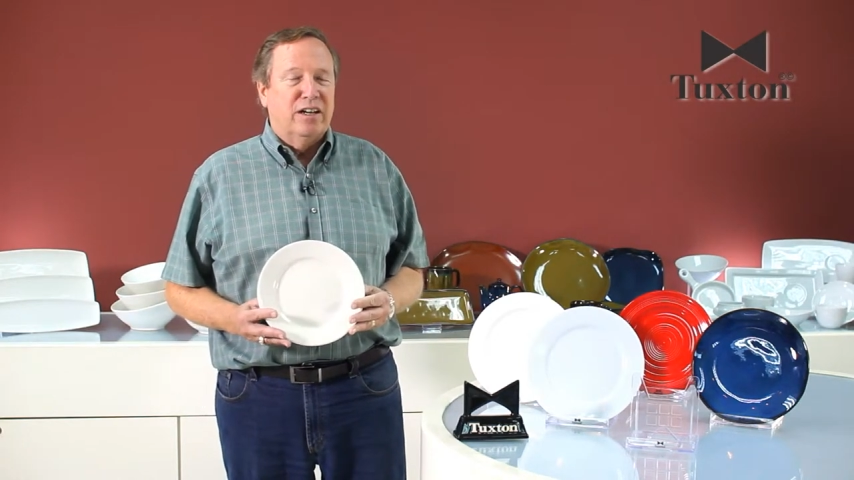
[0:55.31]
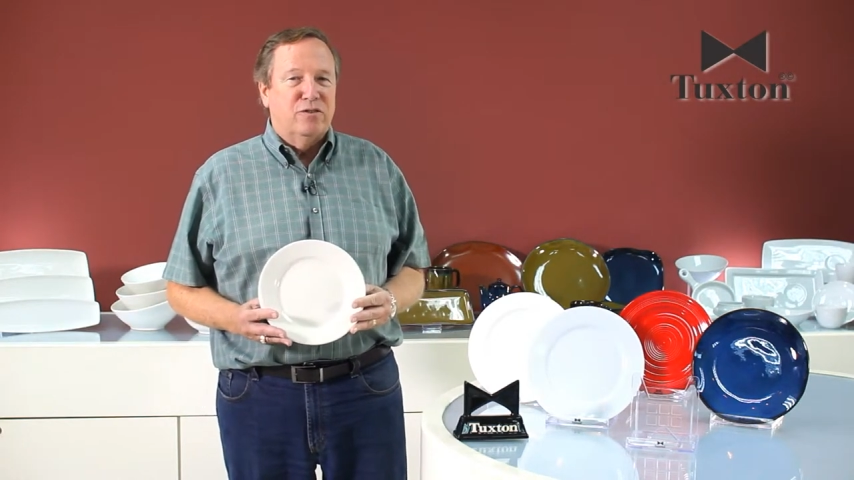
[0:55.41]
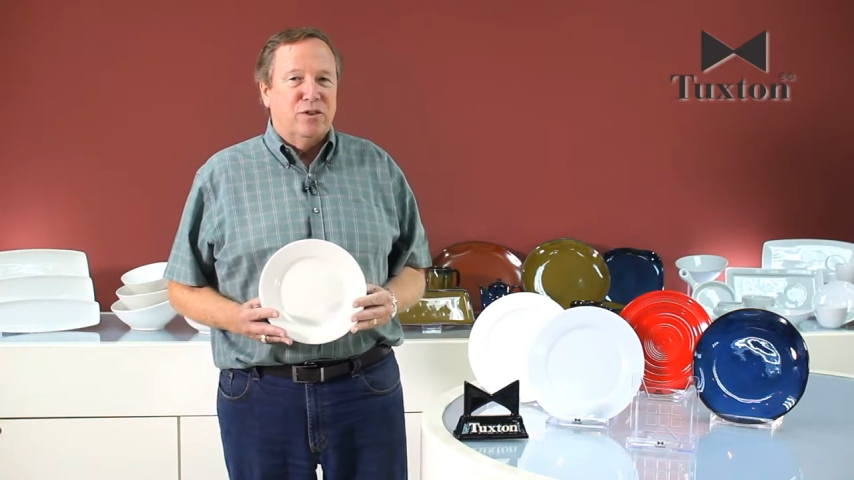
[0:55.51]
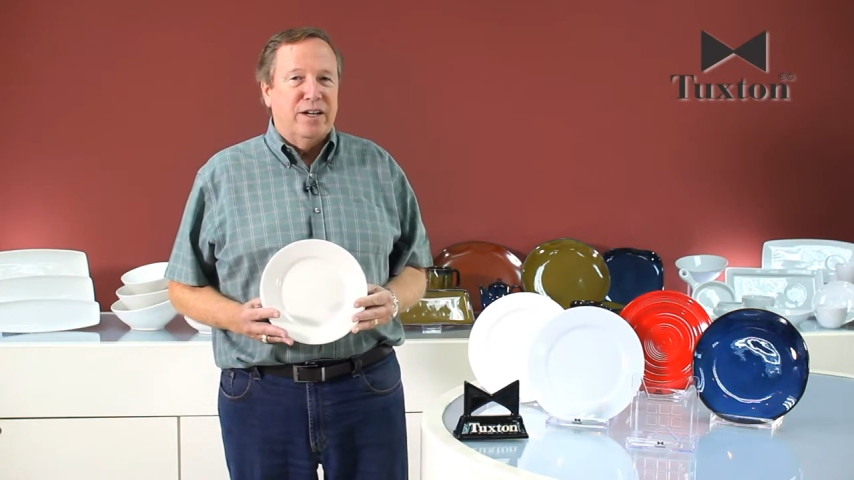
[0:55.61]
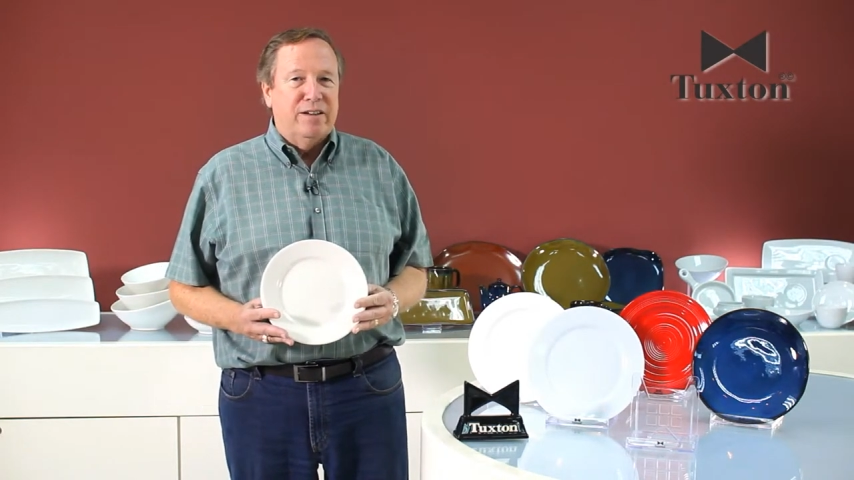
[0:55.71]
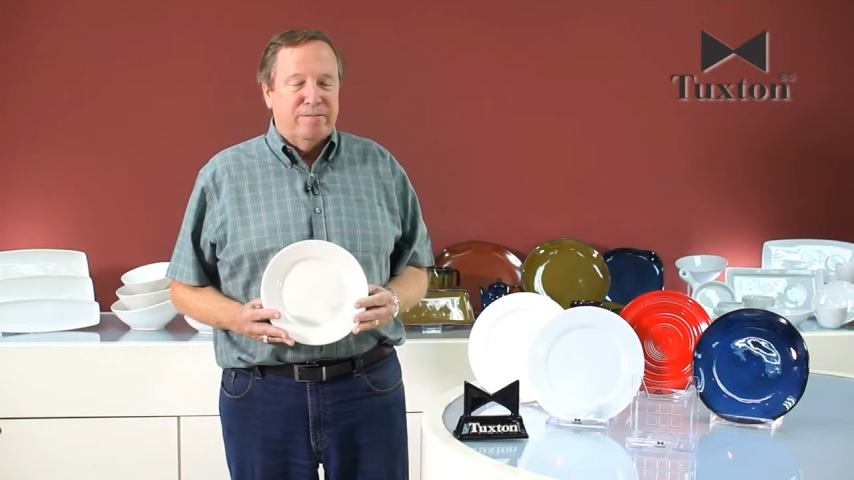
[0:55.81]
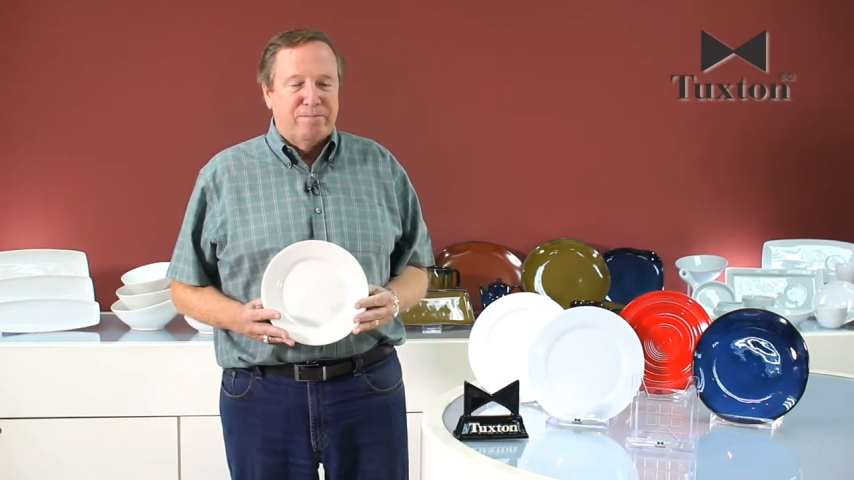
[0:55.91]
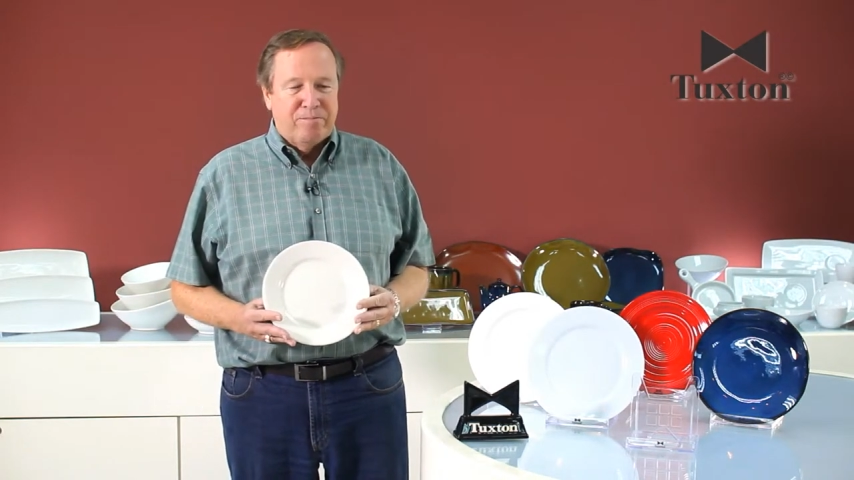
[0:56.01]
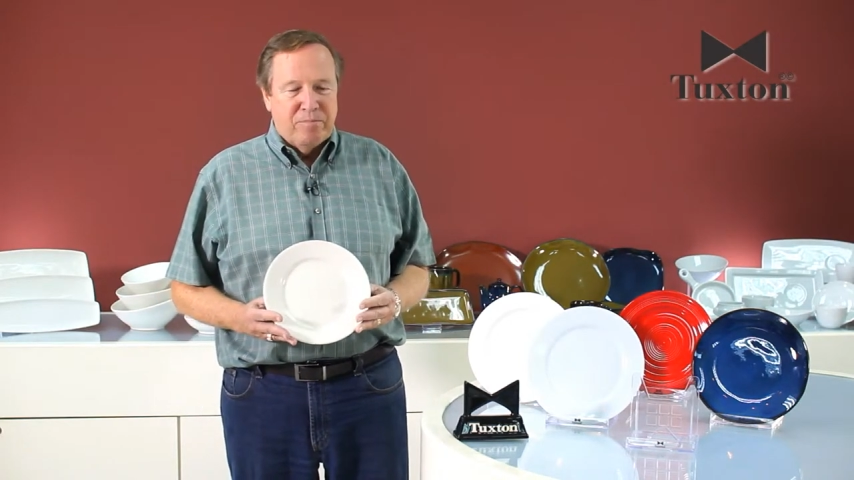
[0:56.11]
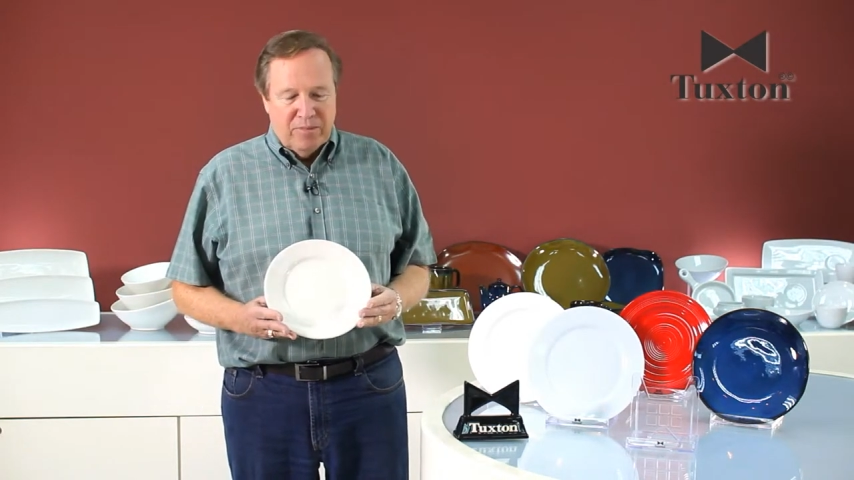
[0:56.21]
country,
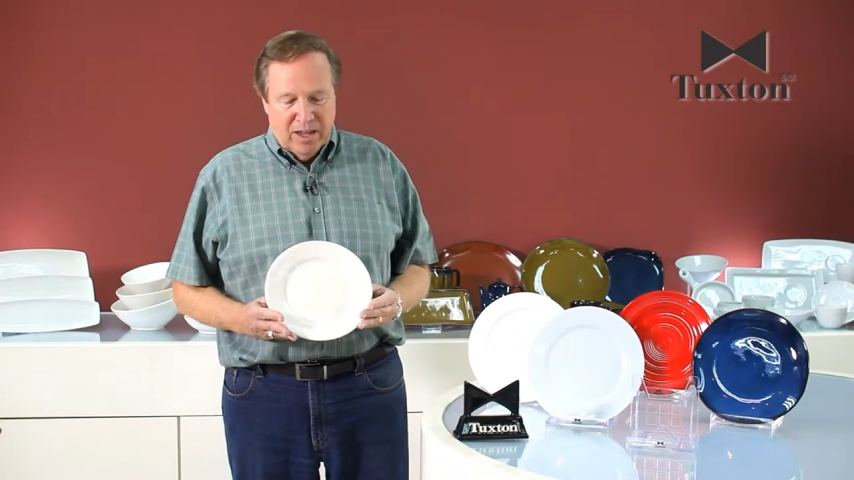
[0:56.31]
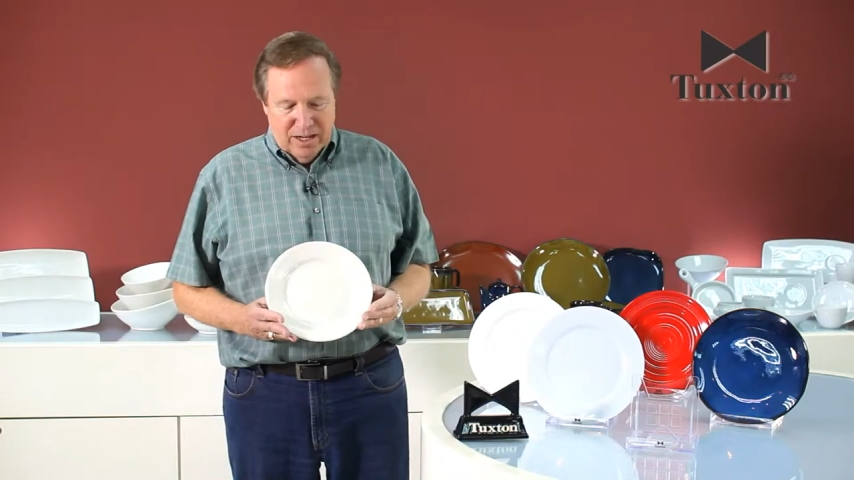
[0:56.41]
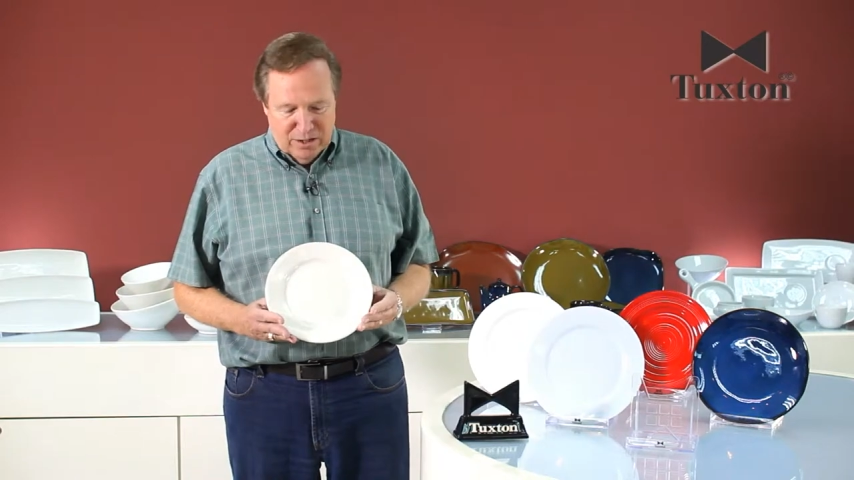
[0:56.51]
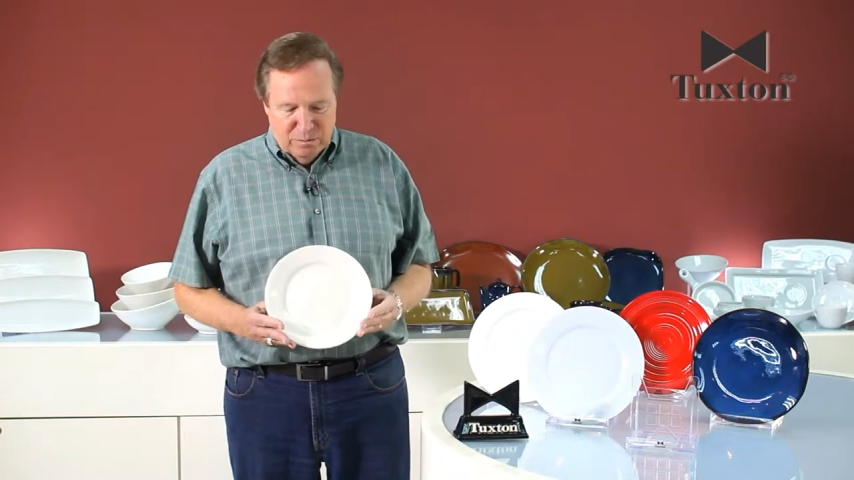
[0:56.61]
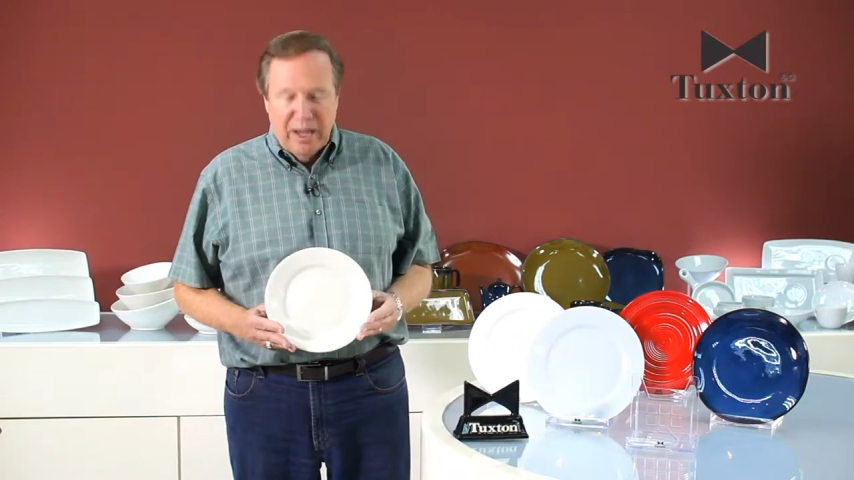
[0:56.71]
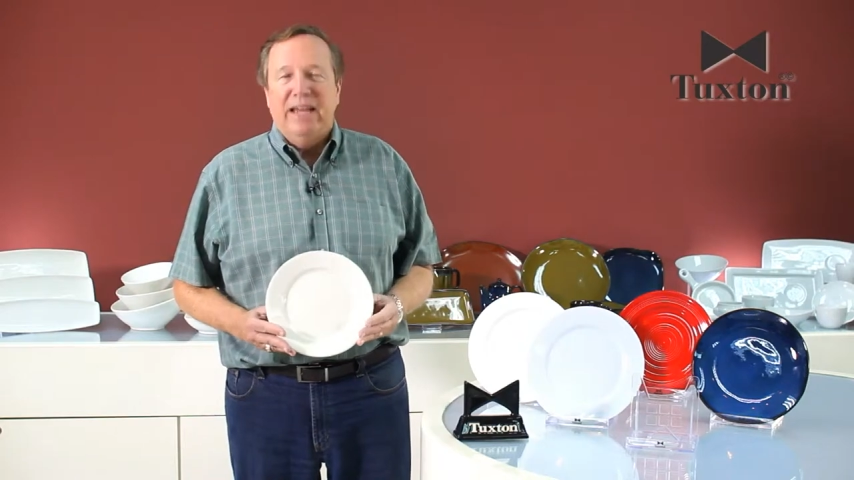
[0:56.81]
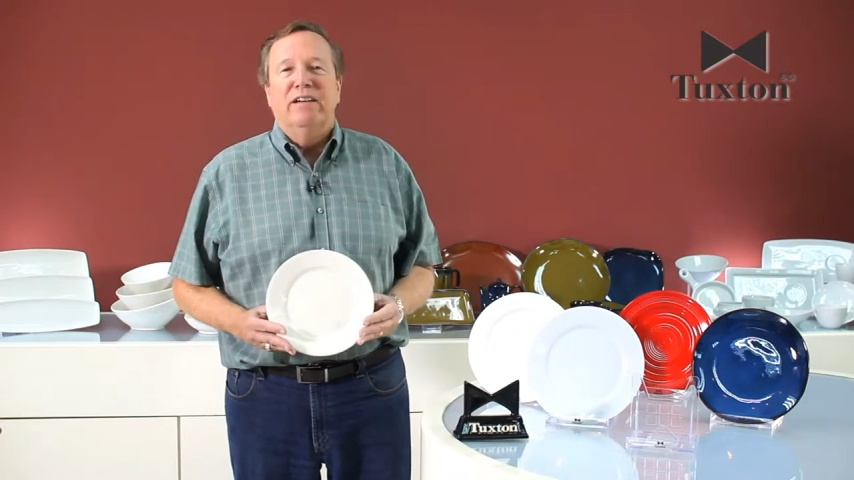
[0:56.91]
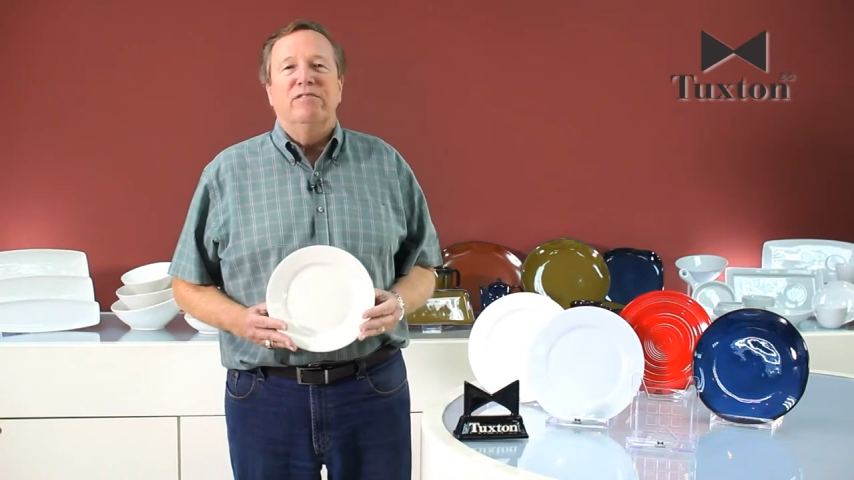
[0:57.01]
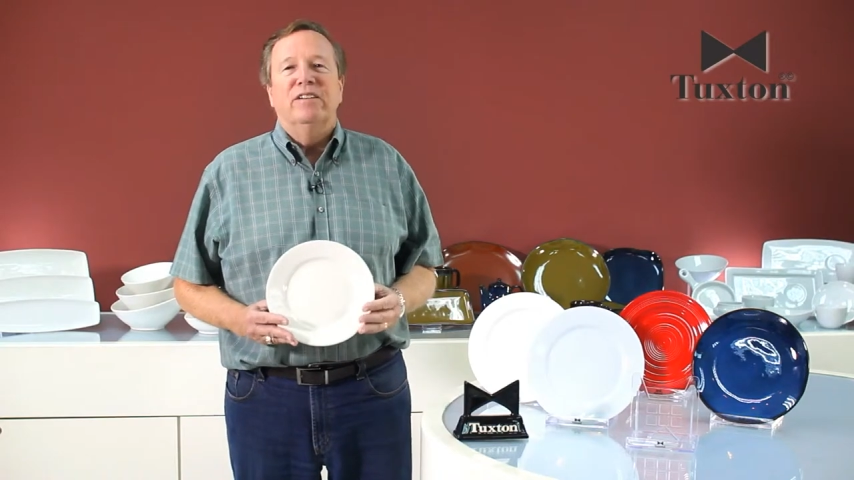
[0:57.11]
is made